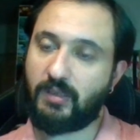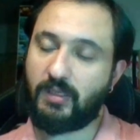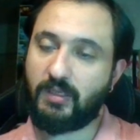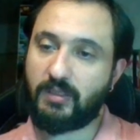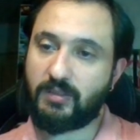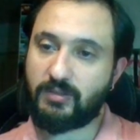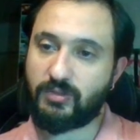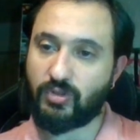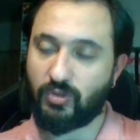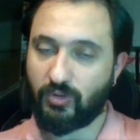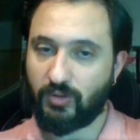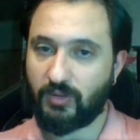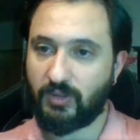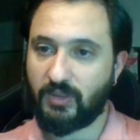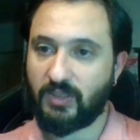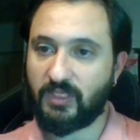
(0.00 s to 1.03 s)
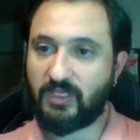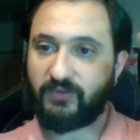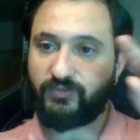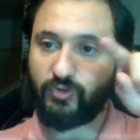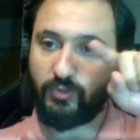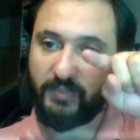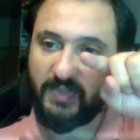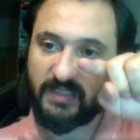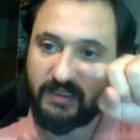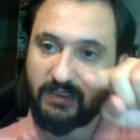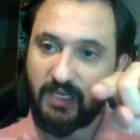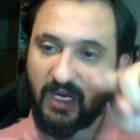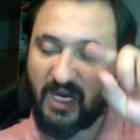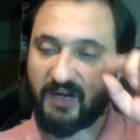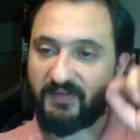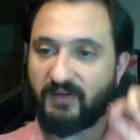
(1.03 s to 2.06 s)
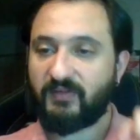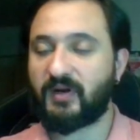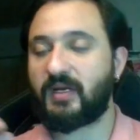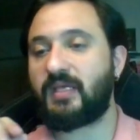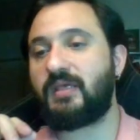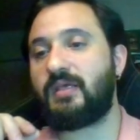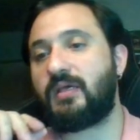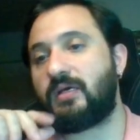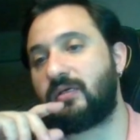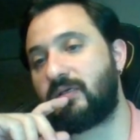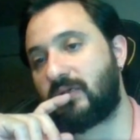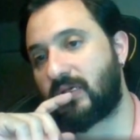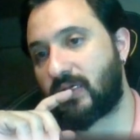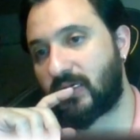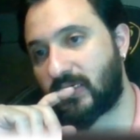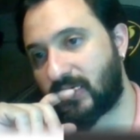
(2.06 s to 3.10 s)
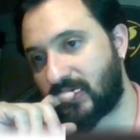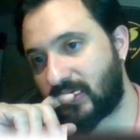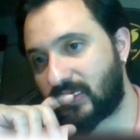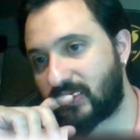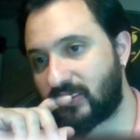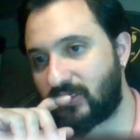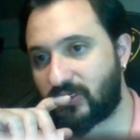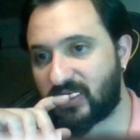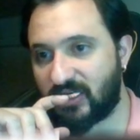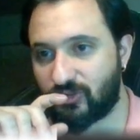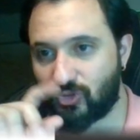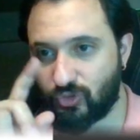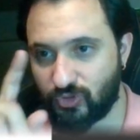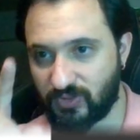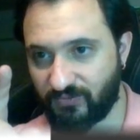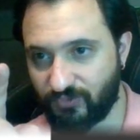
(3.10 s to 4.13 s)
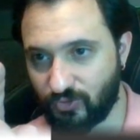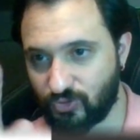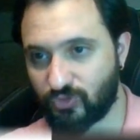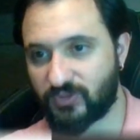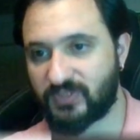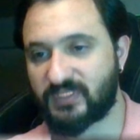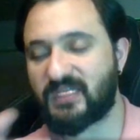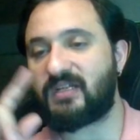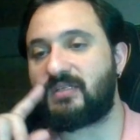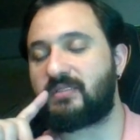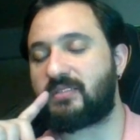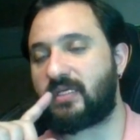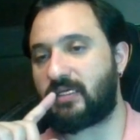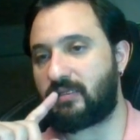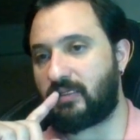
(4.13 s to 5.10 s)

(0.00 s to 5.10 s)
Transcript: So if you miss however here, you can choose the first or second idea.